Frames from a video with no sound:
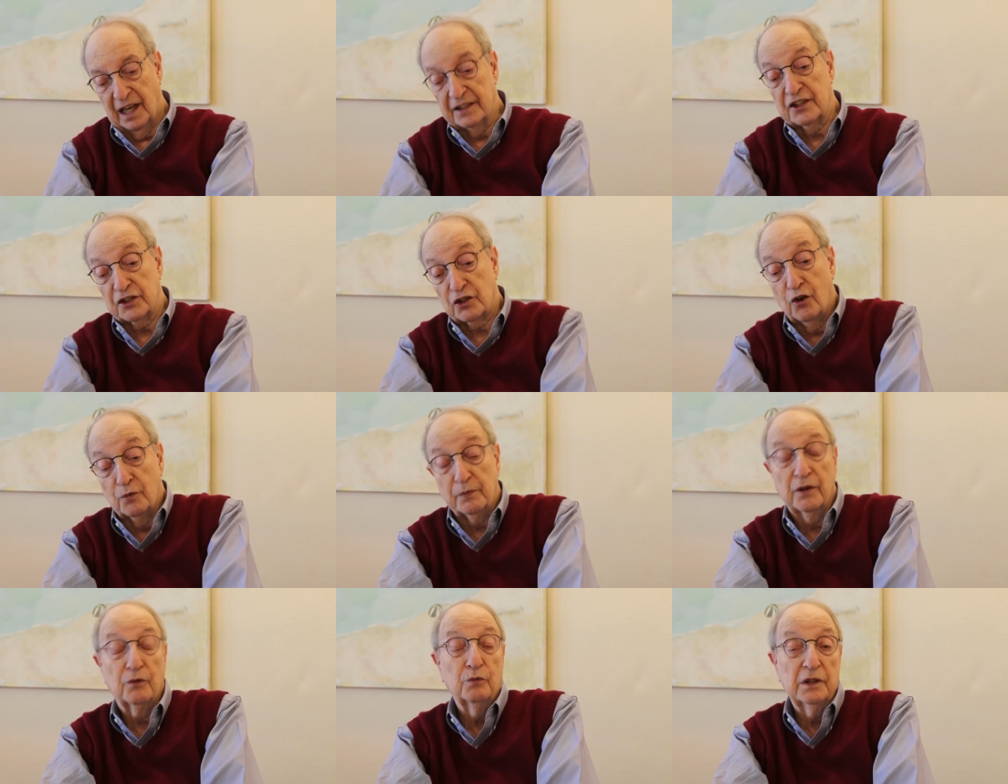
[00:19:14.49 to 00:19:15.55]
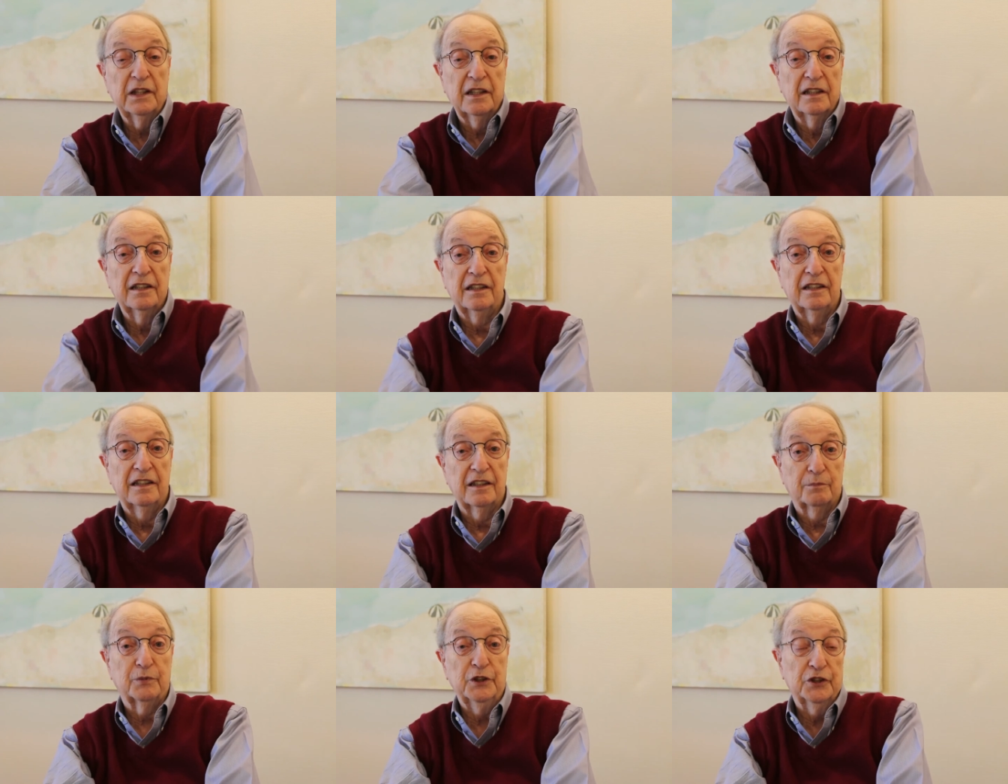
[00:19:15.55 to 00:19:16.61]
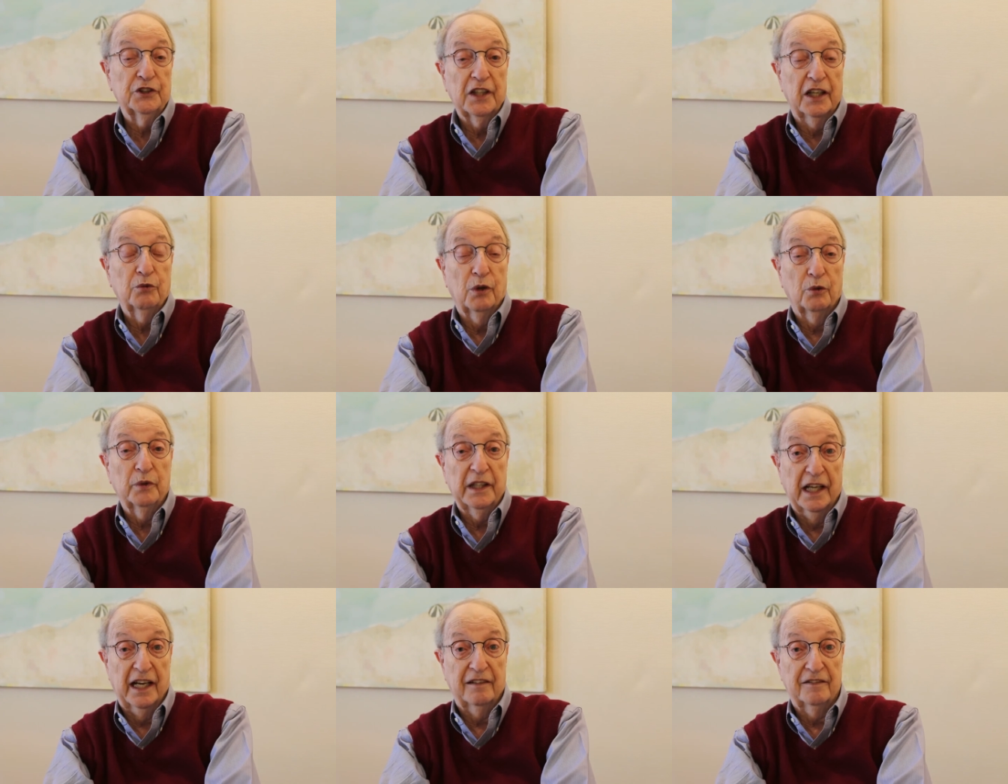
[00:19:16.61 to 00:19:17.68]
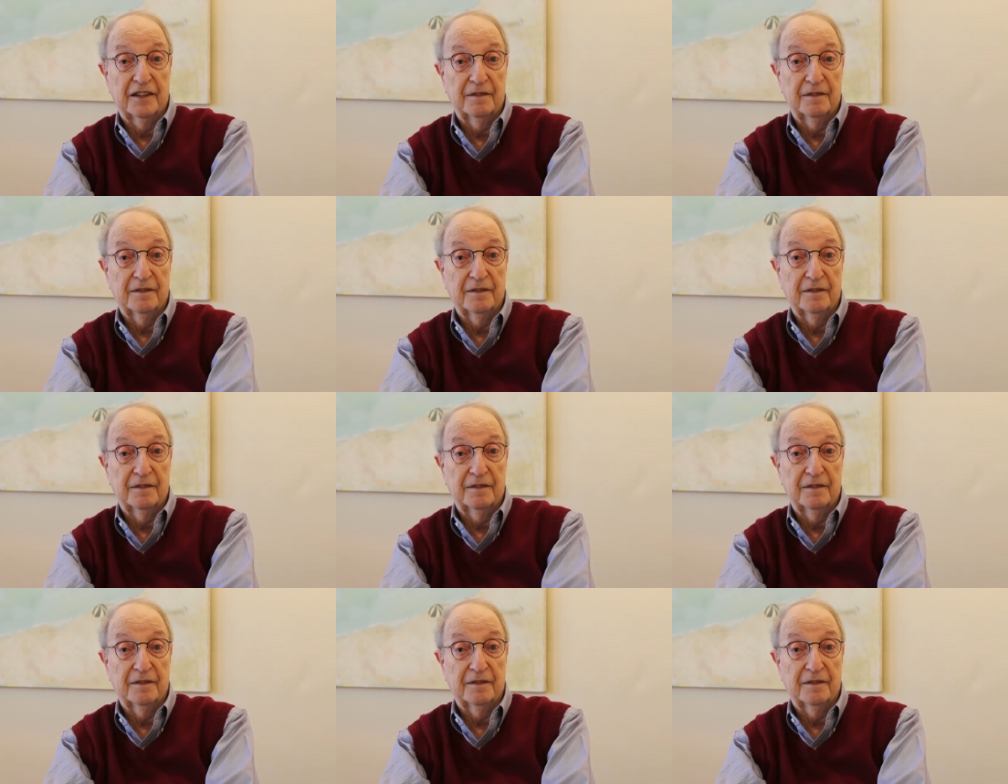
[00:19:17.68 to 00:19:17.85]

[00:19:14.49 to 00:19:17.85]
I just hope that we appreciate what we have.